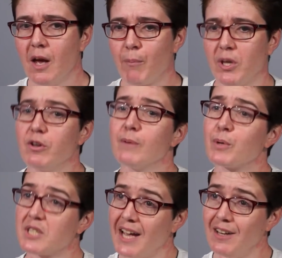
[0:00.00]
But you can
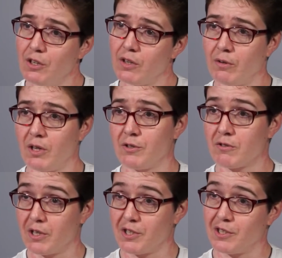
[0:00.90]
pretend you don't know the
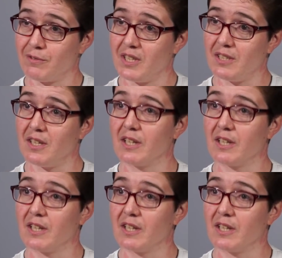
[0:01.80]
structures of these